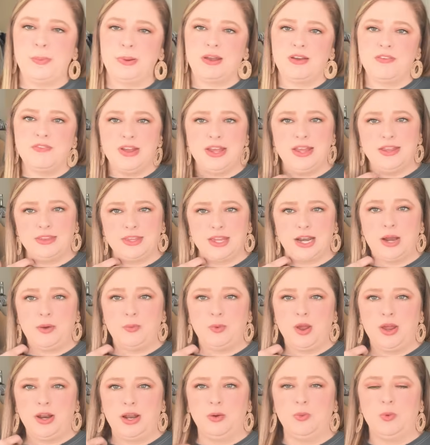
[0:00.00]
event that I
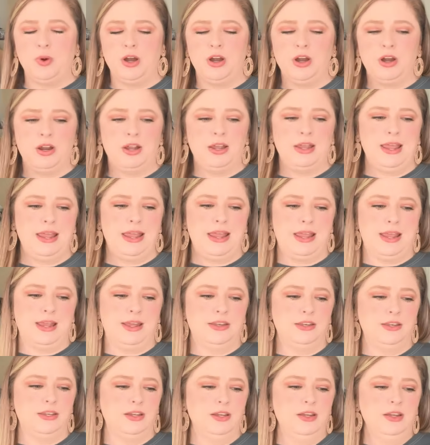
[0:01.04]
run at work,
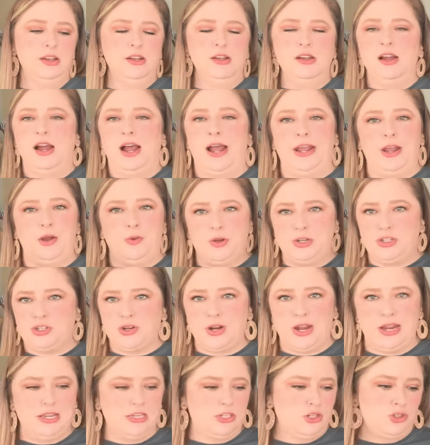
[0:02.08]
and I always
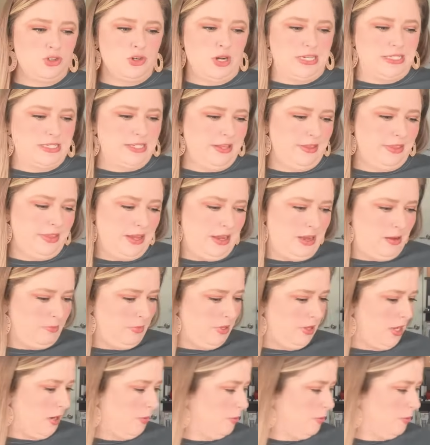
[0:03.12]
tried to dress the theme, and that would